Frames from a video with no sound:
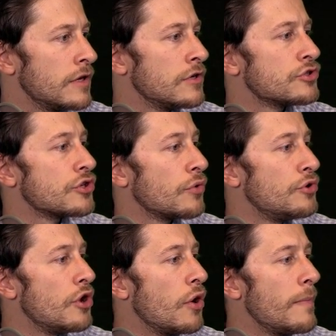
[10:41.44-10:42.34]
So
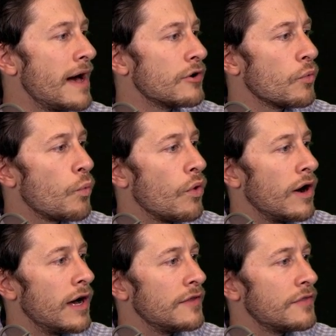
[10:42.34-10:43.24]
no matter
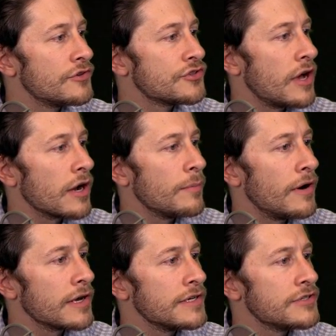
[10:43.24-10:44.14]
what the stock
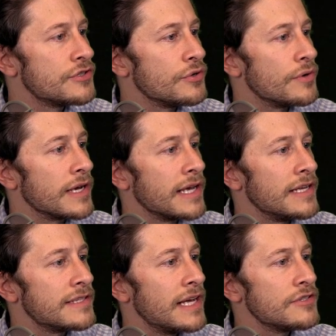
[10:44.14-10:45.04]
market is doing, and
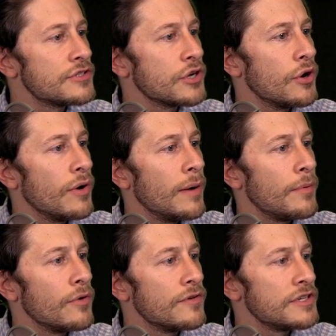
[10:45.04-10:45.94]
it tends to go up
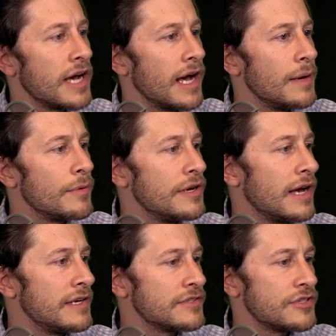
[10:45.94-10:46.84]
over time, but
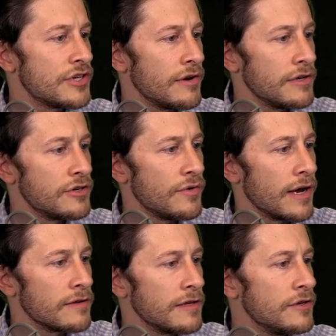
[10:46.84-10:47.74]
not necessarily
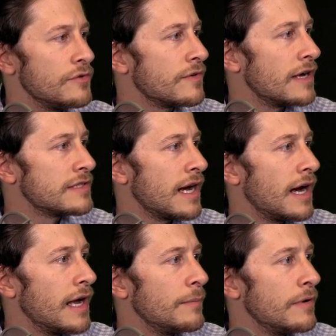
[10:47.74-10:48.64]
directly, you've got
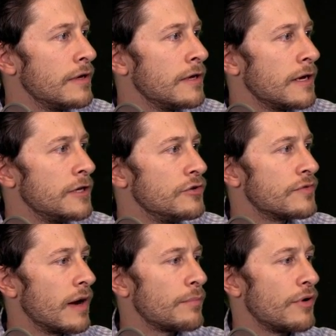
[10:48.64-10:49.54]
time and you've
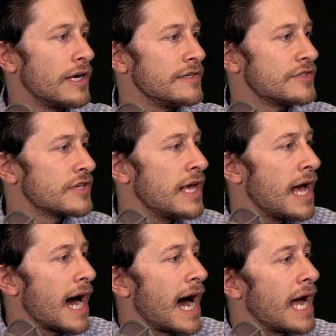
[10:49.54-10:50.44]
got price.
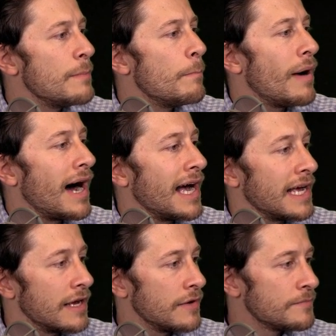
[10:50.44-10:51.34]
I'm
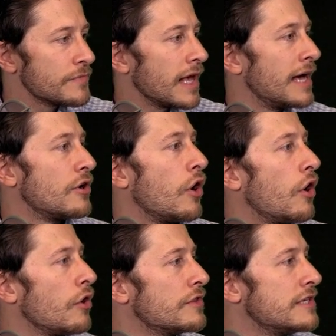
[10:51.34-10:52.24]
buying at
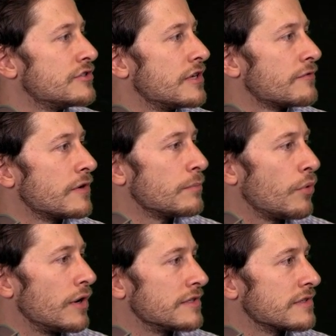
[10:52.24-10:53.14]
all these different
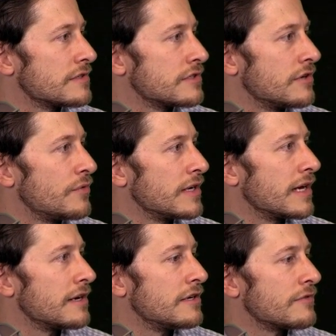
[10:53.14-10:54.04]
points. Let's see if we can
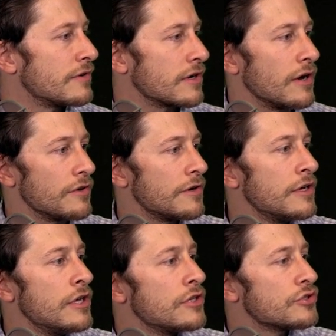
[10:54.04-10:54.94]
get a different color.
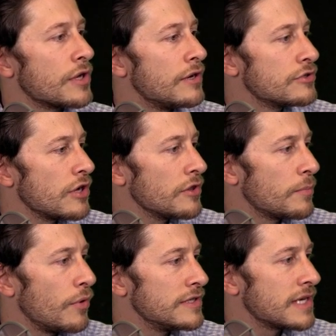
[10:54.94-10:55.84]
So here's all the
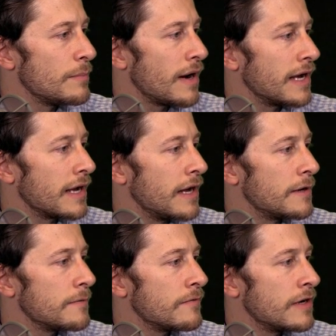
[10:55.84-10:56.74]
points I'm buying at,
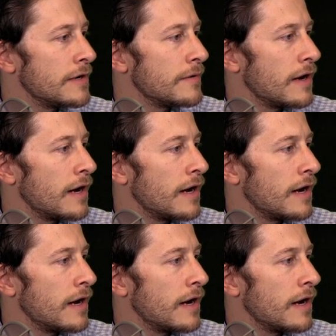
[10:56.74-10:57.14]
right?